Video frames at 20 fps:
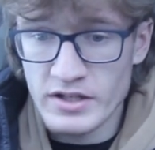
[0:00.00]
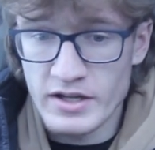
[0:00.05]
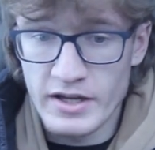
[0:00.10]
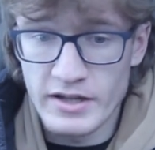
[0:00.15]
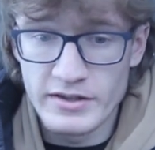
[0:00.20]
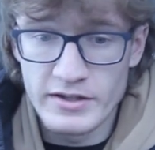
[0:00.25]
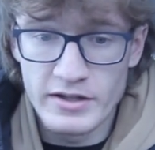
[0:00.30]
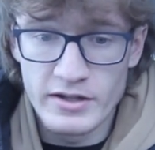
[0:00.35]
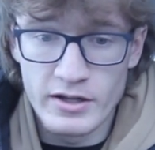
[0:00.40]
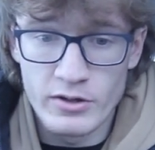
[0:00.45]

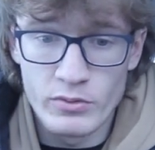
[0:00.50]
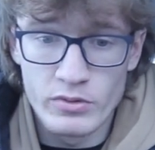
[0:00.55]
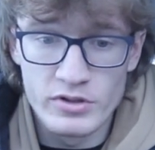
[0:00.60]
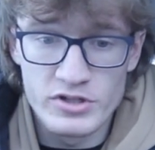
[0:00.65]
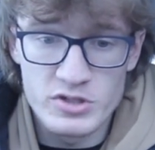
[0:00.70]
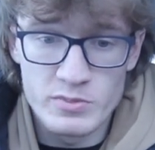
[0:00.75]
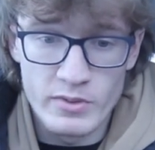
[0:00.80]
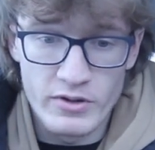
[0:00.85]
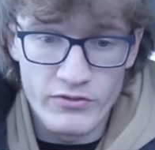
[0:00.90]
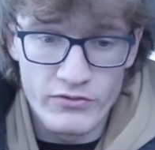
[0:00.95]
And then I
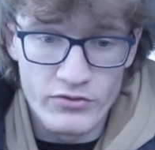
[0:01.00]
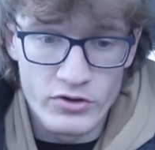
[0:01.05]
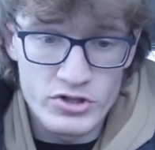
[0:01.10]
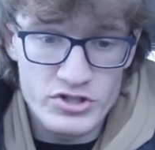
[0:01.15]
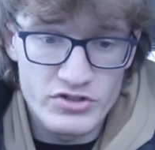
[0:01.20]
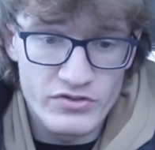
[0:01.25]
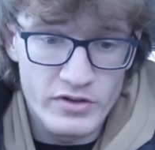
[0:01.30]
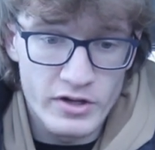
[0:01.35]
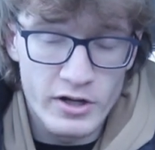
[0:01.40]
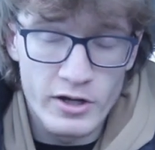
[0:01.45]
released my
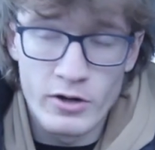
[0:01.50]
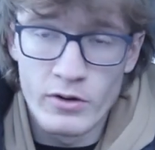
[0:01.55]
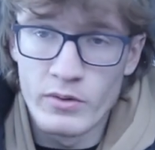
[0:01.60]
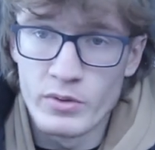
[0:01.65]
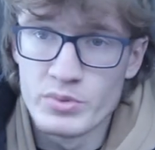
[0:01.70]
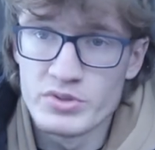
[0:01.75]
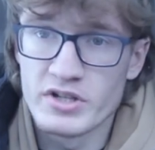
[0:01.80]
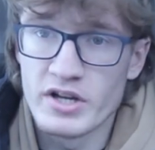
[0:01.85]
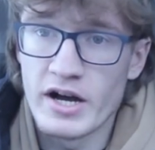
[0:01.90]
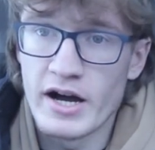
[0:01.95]
first video.
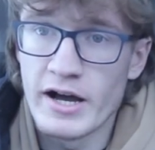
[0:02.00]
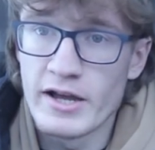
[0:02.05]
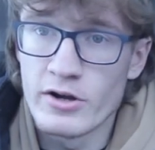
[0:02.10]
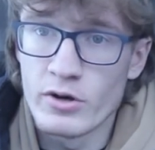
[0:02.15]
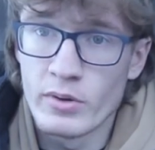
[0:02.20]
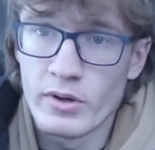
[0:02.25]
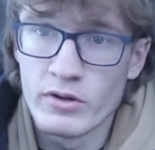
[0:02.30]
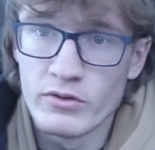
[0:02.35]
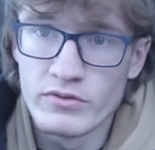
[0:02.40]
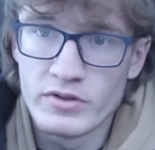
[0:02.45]
It was an
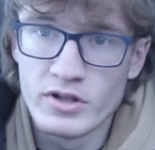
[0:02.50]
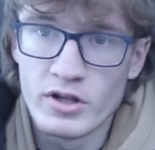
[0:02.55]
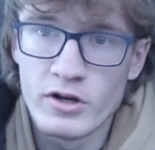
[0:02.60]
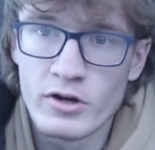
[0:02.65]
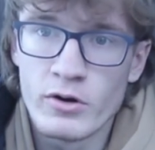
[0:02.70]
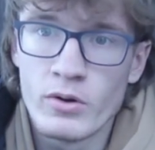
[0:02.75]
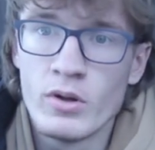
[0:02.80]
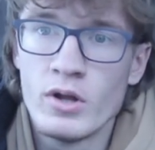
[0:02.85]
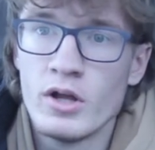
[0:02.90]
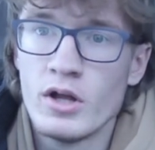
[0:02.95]
IRL
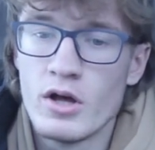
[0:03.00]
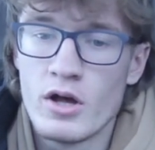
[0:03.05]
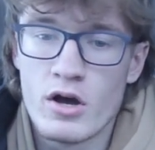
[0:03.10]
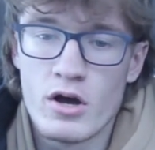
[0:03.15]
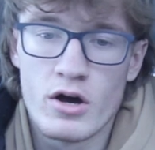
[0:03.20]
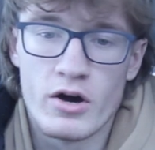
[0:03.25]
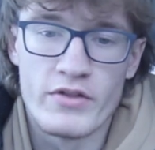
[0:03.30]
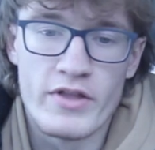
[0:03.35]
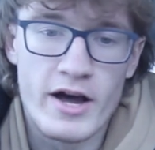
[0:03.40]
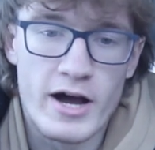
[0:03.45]
video
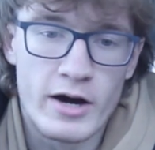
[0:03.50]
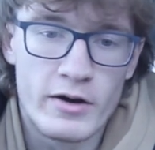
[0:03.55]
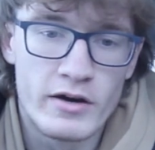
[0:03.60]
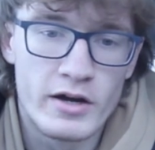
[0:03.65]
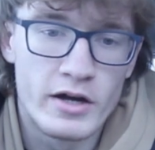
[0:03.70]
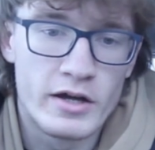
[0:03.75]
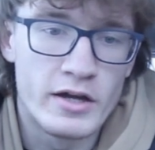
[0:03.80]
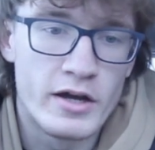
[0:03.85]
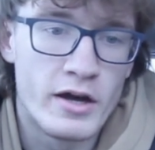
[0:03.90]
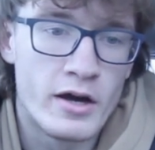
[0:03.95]
on how
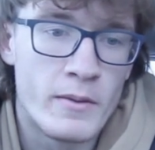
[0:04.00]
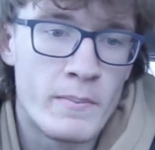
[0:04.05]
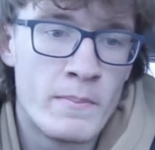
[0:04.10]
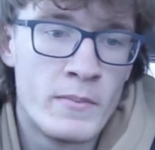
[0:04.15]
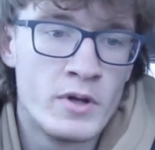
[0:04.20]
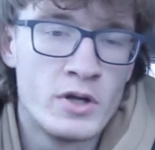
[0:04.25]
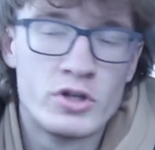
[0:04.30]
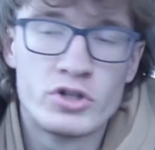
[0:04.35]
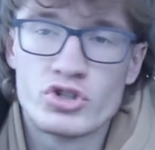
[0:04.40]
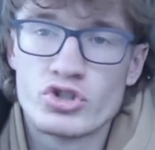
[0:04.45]
I
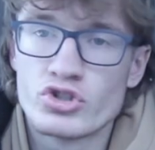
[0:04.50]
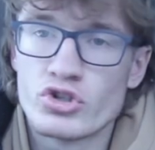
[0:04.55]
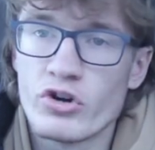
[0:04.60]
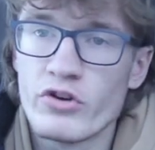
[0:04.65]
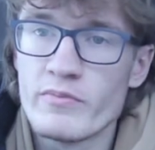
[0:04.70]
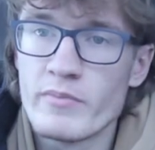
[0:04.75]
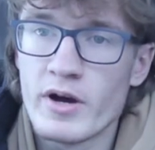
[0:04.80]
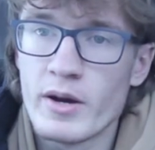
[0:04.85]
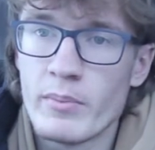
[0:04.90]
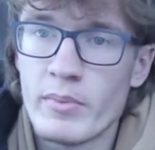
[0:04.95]

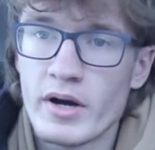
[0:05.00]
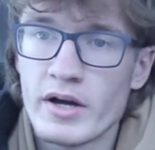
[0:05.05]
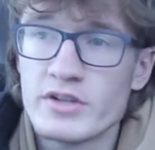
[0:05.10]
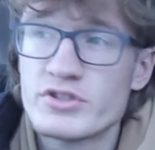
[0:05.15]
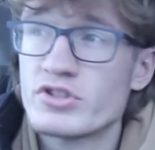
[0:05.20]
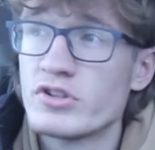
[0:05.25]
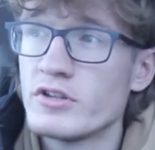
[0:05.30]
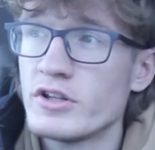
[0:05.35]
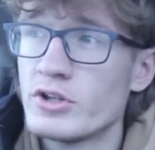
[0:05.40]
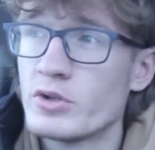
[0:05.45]
drove my
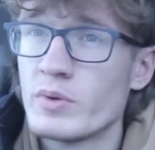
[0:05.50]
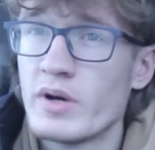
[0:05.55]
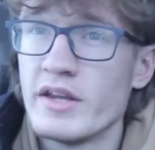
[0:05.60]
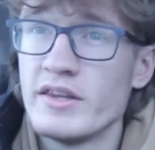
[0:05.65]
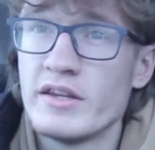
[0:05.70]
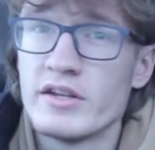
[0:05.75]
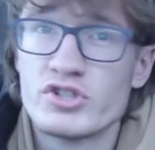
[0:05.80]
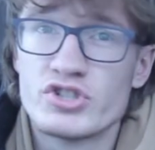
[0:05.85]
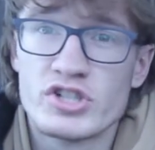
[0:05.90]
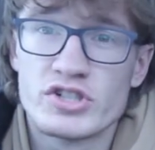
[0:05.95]
bike to
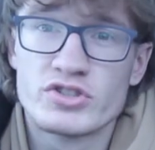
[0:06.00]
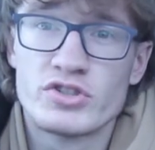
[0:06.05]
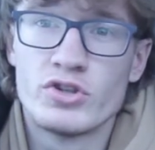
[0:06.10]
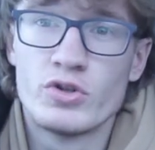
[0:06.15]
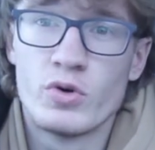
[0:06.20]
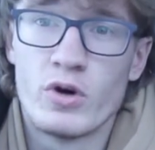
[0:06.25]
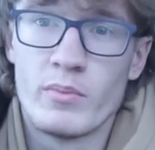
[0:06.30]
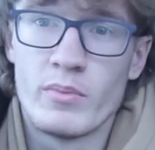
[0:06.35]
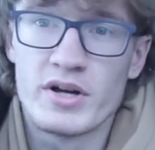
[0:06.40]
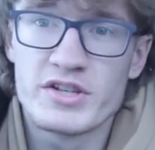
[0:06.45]
Lithuania just to
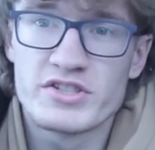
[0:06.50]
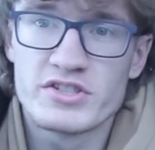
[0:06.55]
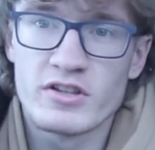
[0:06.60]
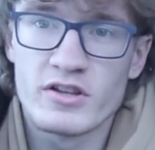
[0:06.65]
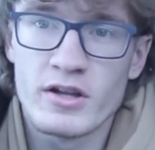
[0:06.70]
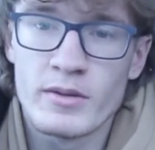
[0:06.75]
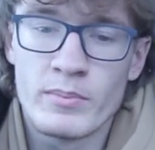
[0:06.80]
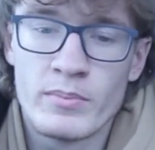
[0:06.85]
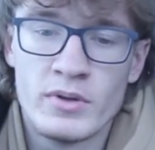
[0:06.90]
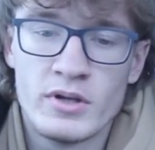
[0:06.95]
do a
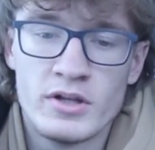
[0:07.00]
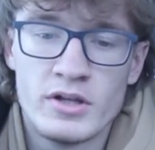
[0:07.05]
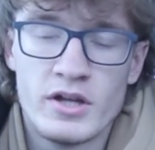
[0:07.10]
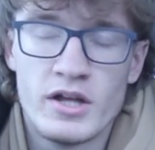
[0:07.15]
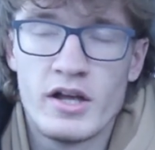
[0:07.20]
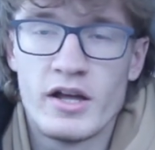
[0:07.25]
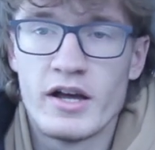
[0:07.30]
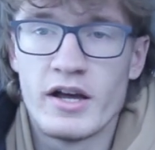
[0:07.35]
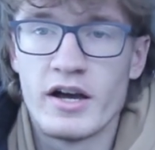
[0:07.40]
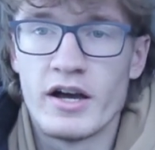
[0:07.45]
muscle up.
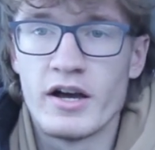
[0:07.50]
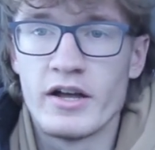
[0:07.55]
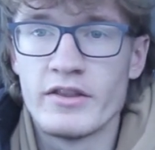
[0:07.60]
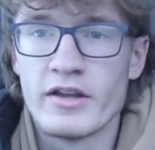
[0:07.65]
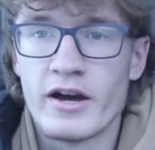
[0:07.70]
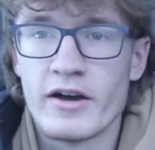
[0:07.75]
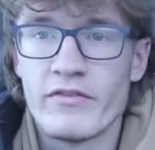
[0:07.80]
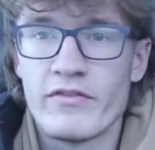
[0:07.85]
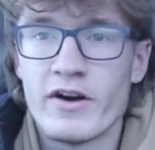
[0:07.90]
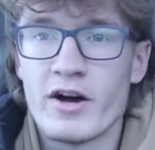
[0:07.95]

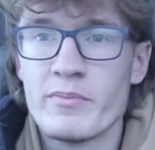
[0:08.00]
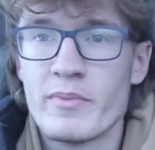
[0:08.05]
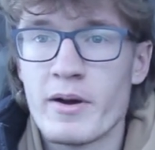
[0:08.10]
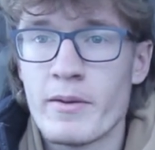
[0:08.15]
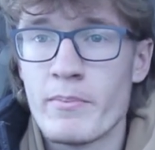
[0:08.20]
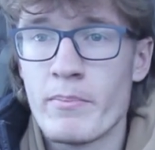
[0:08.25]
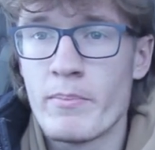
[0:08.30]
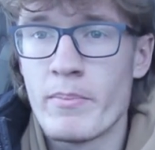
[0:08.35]
And I found my